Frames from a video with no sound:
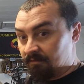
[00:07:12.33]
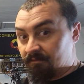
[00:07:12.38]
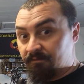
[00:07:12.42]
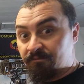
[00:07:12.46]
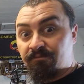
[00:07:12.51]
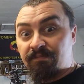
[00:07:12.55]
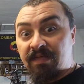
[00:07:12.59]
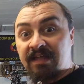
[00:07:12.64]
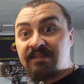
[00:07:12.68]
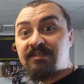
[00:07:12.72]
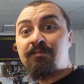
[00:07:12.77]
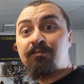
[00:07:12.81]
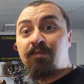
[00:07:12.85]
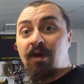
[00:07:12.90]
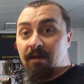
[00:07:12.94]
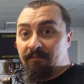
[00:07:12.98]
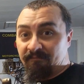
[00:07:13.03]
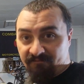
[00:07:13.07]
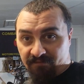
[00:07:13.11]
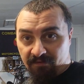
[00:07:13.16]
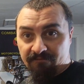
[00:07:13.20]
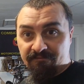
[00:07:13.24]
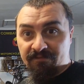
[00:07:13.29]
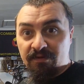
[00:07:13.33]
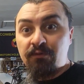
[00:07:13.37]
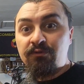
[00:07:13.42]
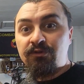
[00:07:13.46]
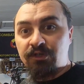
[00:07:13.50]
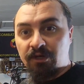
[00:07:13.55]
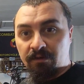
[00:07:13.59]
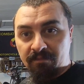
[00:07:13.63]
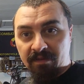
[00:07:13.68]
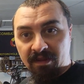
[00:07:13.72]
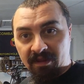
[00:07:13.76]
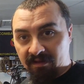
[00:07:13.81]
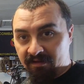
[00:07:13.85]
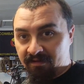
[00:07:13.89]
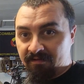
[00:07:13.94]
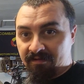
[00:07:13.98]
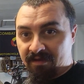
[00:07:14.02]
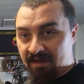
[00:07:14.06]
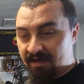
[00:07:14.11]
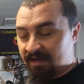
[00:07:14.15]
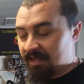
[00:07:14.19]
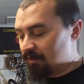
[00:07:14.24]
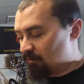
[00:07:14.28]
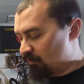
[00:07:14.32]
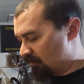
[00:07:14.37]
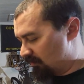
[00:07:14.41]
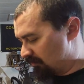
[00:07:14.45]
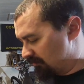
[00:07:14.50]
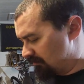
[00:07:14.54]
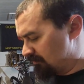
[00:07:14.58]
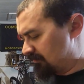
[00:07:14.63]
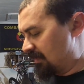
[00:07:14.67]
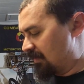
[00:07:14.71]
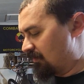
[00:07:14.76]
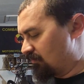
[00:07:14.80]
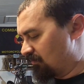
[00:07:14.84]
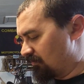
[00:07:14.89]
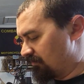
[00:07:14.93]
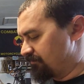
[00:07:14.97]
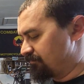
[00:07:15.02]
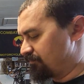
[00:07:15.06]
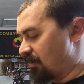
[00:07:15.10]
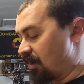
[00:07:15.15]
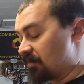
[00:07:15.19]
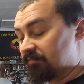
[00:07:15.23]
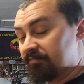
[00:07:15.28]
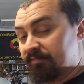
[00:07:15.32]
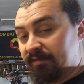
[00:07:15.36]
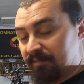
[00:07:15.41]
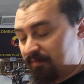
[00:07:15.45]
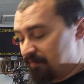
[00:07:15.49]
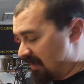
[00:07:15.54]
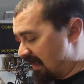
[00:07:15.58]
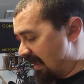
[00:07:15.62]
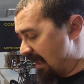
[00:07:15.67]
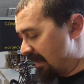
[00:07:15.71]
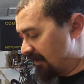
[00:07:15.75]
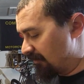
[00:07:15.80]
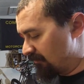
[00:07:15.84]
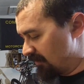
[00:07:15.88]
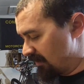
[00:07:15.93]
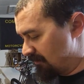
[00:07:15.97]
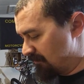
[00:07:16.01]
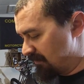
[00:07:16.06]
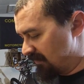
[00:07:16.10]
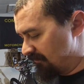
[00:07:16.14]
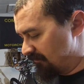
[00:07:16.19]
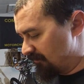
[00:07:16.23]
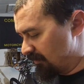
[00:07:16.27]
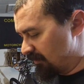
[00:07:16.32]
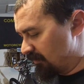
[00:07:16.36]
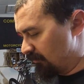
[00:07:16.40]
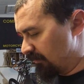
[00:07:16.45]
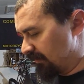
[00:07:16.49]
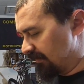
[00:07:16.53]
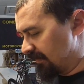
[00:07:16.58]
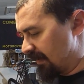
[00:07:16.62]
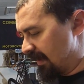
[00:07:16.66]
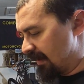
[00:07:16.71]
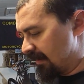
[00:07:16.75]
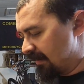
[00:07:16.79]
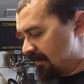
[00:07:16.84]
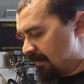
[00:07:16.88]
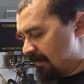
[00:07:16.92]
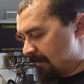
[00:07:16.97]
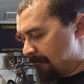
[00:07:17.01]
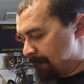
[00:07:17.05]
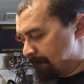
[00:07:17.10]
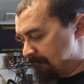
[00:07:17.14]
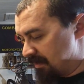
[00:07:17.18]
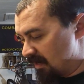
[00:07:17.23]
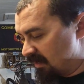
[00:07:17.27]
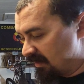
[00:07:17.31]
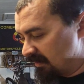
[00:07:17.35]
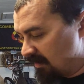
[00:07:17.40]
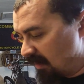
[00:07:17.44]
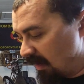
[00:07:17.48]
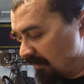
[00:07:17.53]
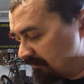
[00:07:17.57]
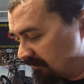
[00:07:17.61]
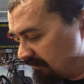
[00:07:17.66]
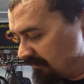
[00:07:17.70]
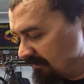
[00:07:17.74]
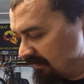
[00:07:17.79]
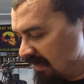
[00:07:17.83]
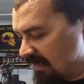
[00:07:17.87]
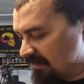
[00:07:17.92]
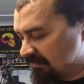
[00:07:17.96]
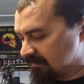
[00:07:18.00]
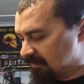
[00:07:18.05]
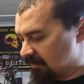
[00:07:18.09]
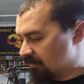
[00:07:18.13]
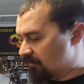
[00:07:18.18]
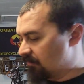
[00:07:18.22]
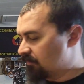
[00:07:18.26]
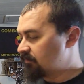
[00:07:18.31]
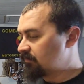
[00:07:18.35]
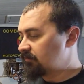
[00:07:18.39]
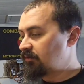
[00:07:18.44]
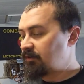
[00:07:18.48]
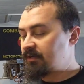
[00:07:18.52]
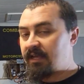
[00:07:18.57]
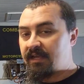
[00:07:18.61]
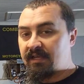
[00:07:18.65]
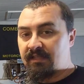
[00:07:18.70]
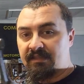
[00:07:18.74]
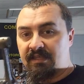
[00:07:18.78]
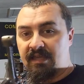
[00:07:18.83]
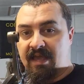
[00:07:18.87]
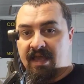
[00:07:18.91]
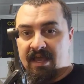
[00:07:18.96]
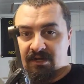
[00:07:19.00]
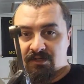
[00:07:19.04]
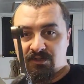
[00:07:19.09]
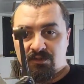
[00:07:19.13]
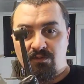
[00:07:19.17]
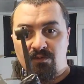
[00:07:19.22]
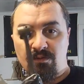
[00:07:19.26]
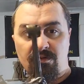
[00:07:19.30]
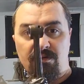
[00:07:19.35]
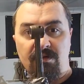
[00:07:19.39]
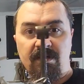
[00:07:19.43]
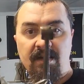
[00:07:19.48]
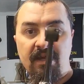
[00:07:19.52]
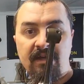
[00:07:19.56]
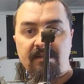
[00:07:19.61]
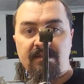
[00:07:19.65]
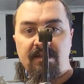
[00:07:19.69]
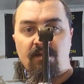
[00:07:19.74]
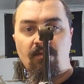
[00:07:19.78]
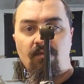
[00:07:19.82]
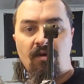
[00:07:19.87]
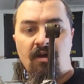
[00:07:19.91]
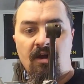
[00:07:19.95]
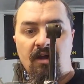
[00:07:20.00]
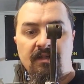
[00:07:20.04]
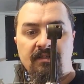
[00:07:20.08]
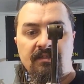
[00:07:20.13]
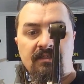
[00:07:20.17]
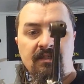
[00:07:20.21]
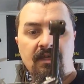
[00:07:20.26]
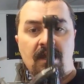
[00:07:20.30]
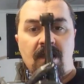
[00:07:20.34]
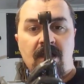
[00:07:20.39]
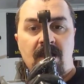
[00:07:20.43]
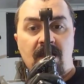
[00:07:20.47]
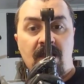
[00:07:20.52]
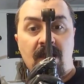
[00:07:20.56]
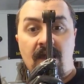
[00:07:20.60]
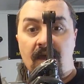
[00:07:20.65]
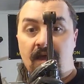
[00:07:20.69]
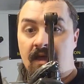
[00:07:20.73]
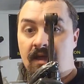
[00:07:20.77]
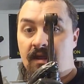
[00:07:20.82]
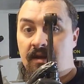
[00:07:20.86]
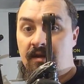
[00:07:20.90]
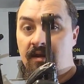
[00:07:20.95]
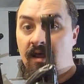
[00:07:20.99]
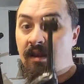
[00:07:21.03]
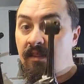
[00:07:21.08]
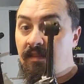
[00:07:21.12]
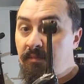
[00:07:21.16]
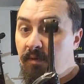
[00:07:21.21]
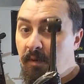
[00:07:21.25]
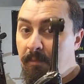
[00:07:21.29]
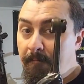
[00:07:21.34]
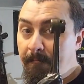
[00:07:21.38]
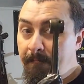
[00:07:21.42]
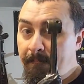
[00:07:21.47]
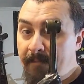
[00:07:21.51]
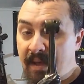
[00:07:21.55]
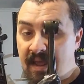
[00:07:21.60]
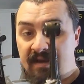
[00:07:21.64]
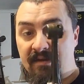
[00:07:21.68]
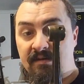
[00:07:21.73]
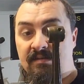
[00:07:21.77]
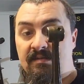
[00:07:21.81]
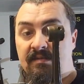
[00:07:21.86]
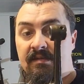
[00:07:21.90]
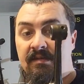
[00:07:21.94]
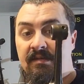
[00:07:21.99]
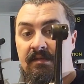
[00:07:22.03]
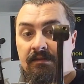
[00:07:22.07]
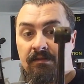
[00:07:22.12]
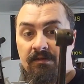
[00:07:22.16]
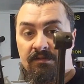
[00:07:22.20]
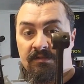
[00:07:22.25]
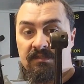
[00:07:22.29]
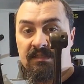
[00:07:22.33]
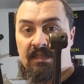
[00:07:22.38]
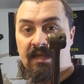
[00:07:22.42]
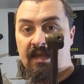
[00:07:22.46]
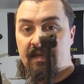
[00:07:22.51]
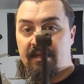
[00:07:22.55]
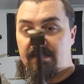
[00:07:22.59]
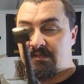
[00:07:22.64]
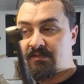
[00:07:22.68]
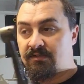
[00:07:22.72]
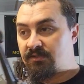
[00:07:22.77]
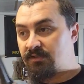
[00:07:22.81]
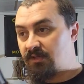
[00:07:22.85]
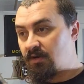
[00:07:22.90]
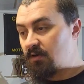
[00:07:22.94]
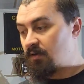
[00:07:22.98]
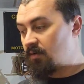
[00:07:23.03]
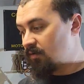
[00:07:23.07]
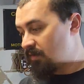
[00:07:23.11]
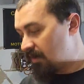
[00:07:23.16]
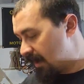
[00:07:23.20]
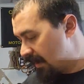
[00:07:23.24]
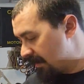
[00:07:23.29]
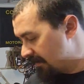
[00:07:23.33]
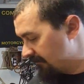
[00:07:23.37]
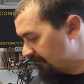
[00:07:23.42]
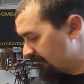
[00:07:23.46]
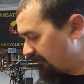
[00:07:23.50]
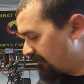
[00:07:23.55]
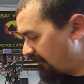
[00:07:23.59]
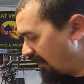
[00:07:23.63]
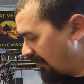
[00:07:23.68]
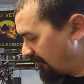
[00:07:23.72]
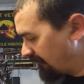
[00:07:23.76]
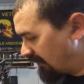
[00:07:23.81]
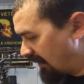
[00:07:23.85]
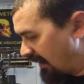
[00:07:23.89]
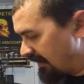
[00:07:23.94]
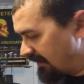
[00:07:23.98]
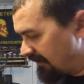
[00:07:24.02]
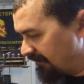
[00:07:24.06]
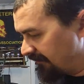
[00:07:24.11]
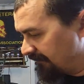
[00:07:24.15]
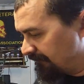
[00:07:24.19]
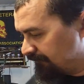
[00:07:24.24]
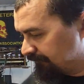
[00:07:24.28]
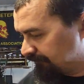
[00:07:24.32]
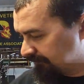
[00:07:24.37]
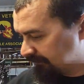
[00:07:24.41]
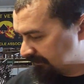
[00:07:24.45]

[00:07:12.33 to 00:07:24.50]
That's a problem for future me, and he will probably be angry at me for doing that. But other than that though, looking at the actual connecting rods, none of them are bent, it looks like. So I've kind of